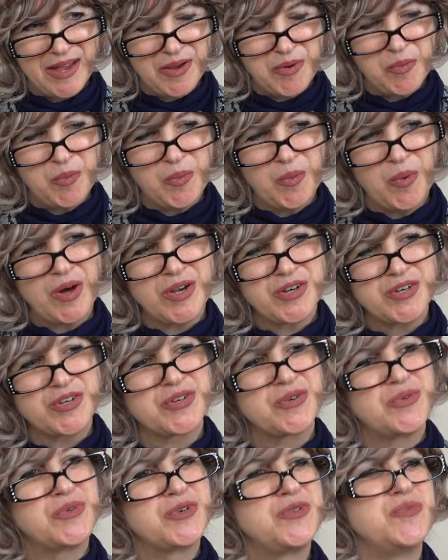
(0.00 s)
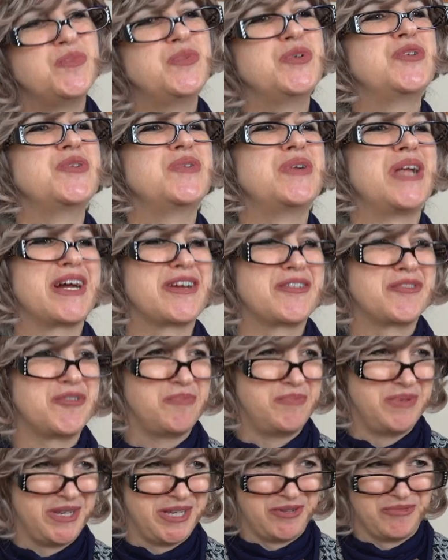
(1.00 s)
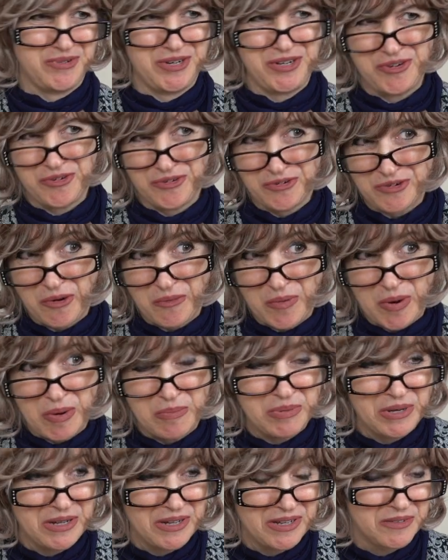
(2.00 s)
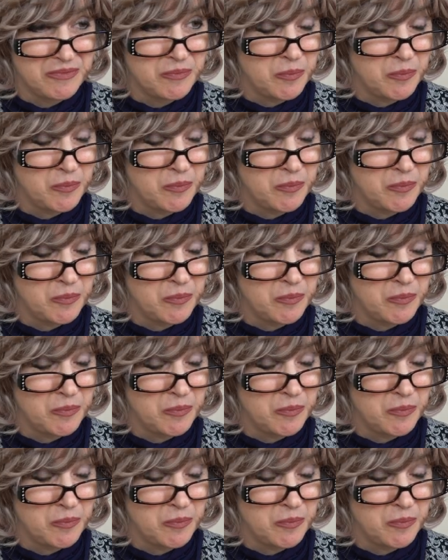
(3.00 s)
What would you like to be when you grow up?